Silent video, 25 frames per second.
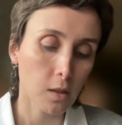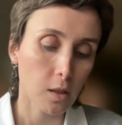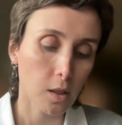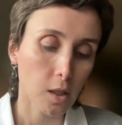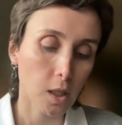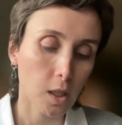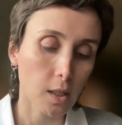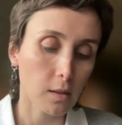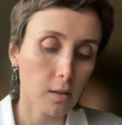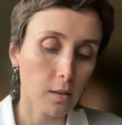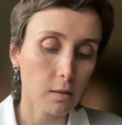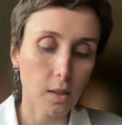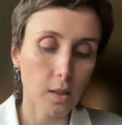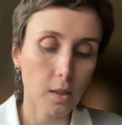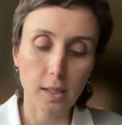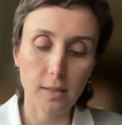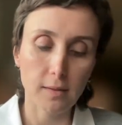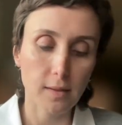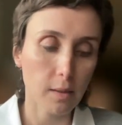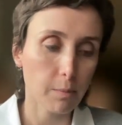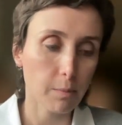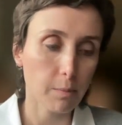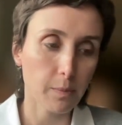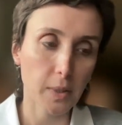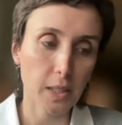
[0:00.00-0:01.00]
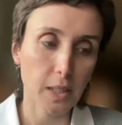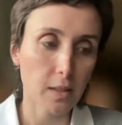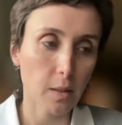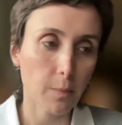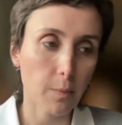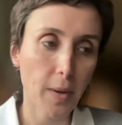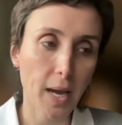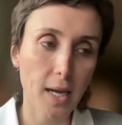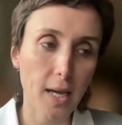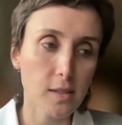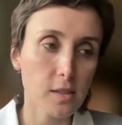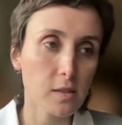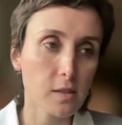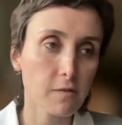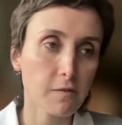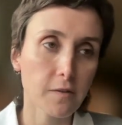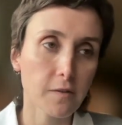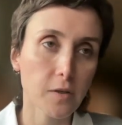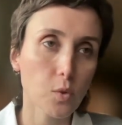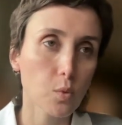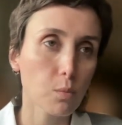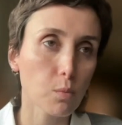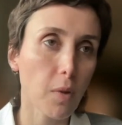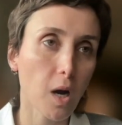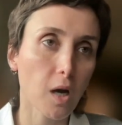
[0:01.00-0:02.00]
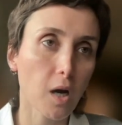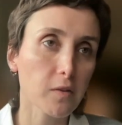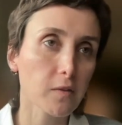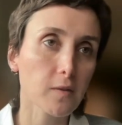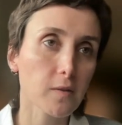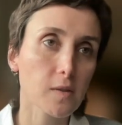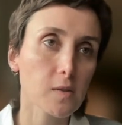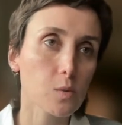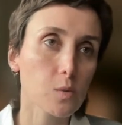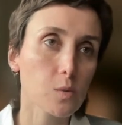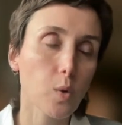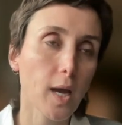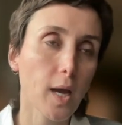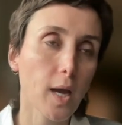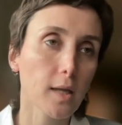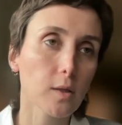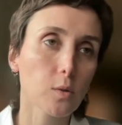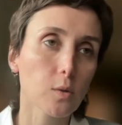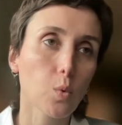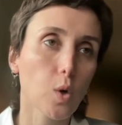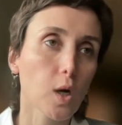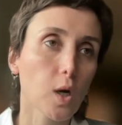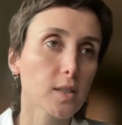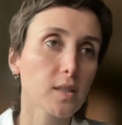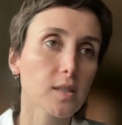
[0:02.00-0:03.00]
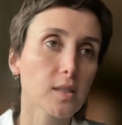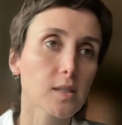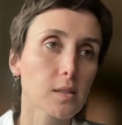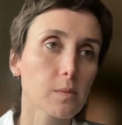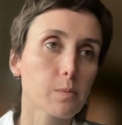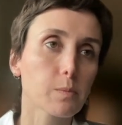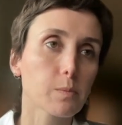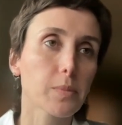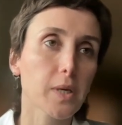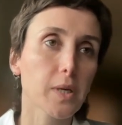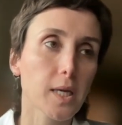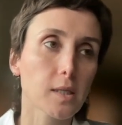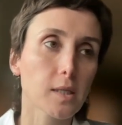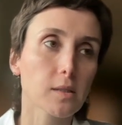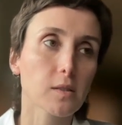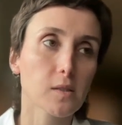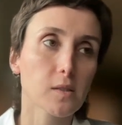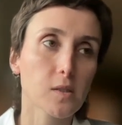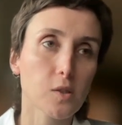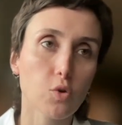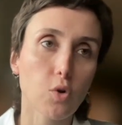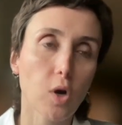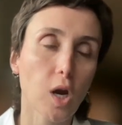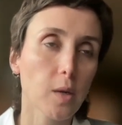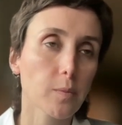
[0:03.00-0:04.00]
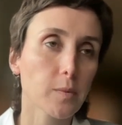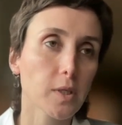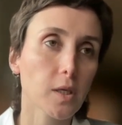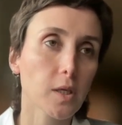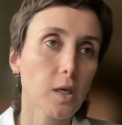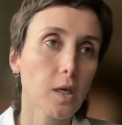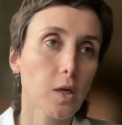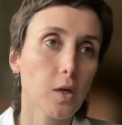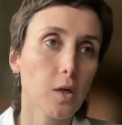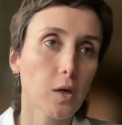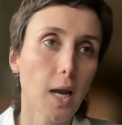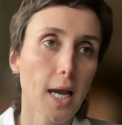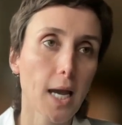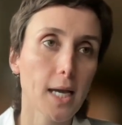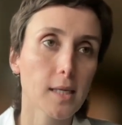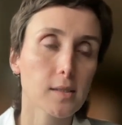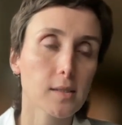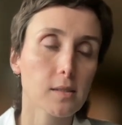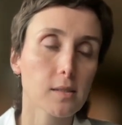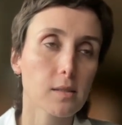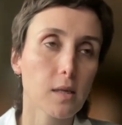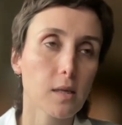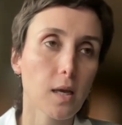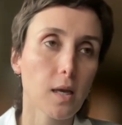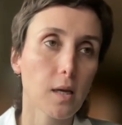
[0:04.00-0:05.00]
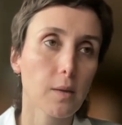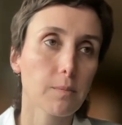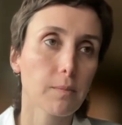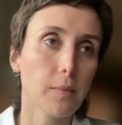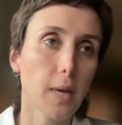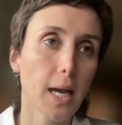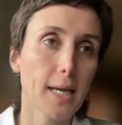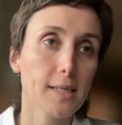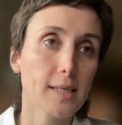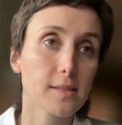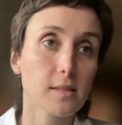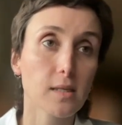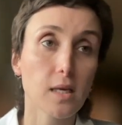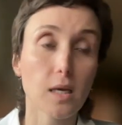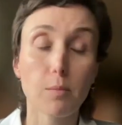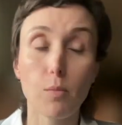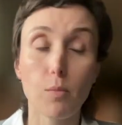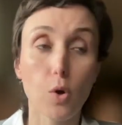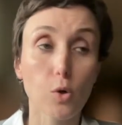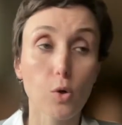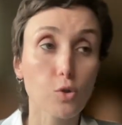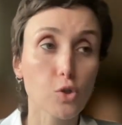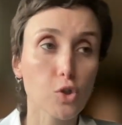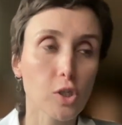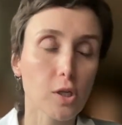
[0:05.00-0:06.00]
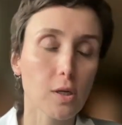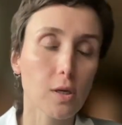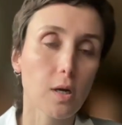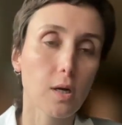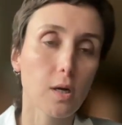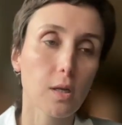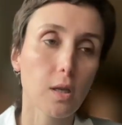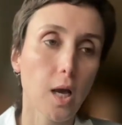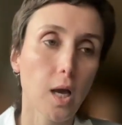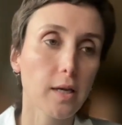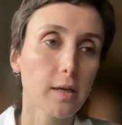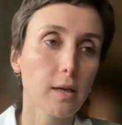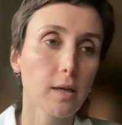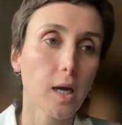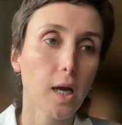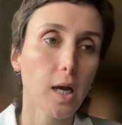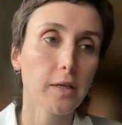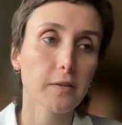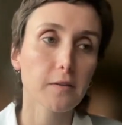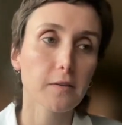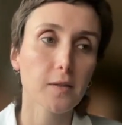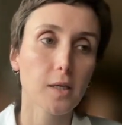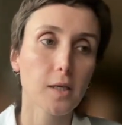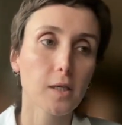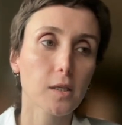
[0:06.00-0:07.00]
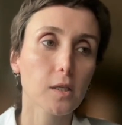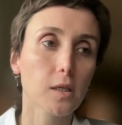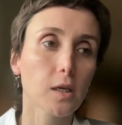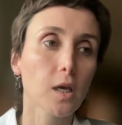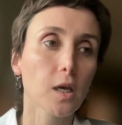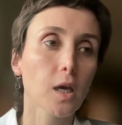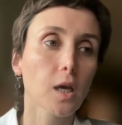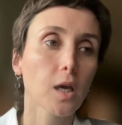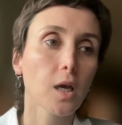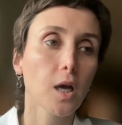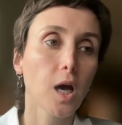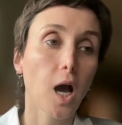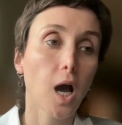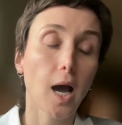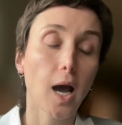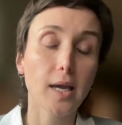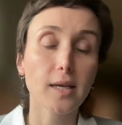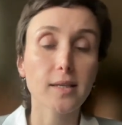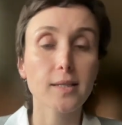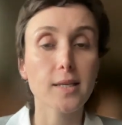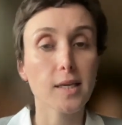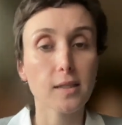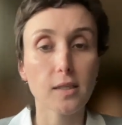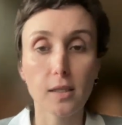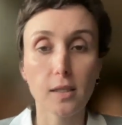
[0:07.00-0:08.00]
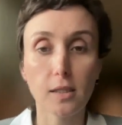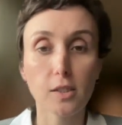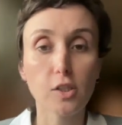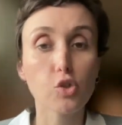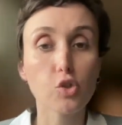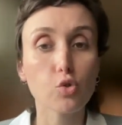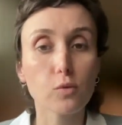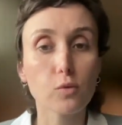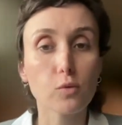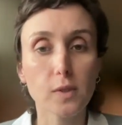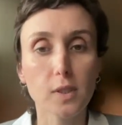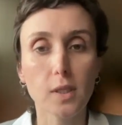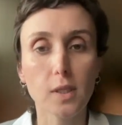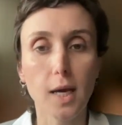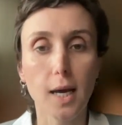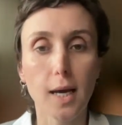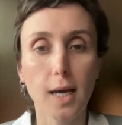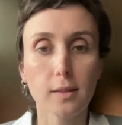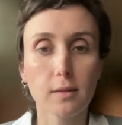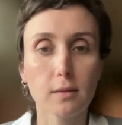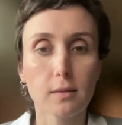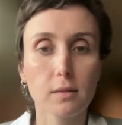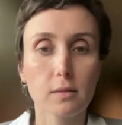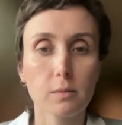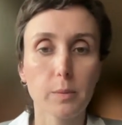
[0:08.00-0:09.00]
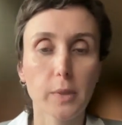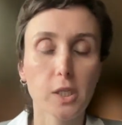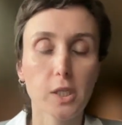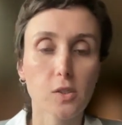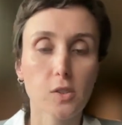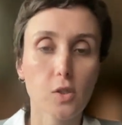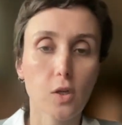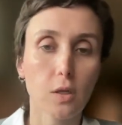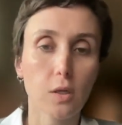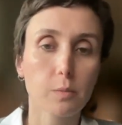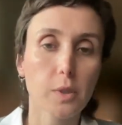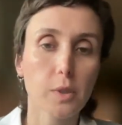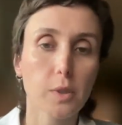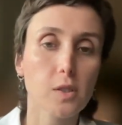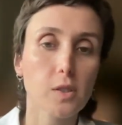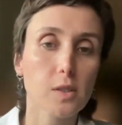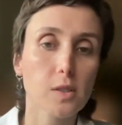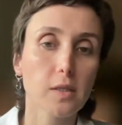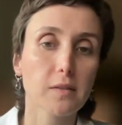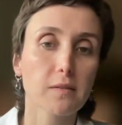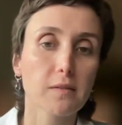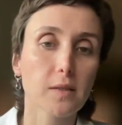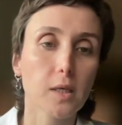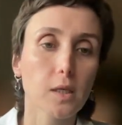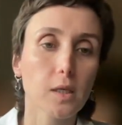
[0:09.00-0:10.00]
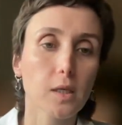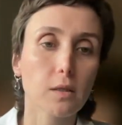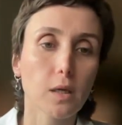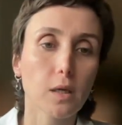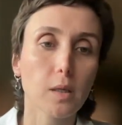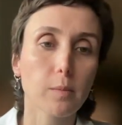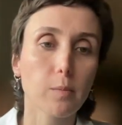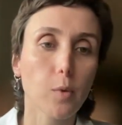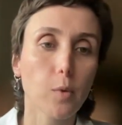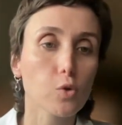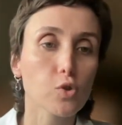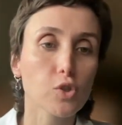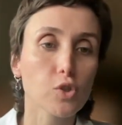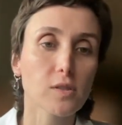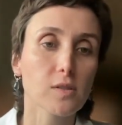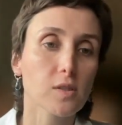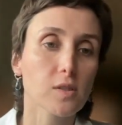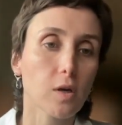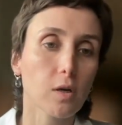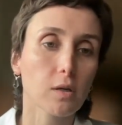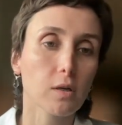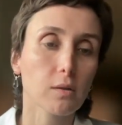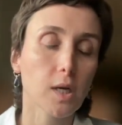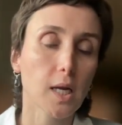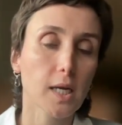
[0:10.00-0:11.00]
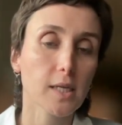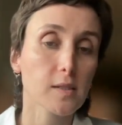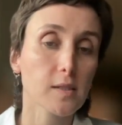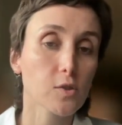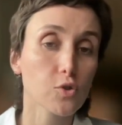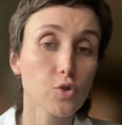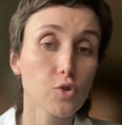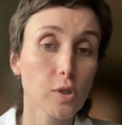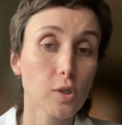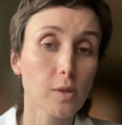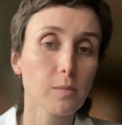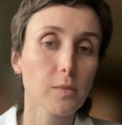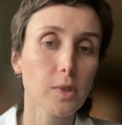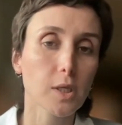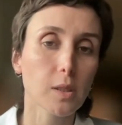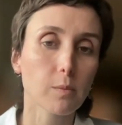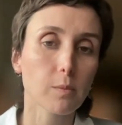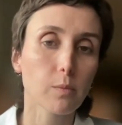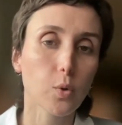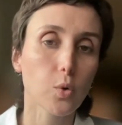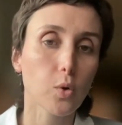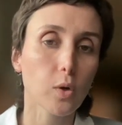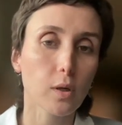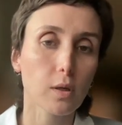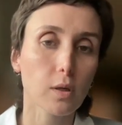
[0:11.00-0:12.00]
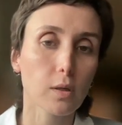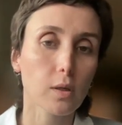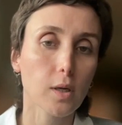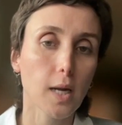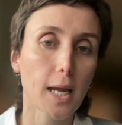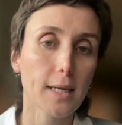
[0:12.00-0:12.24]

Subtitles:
in the past few months as well, what is being described here as emotional, I think I take issue with that, Mehrzad, because I think emotions are extremely important.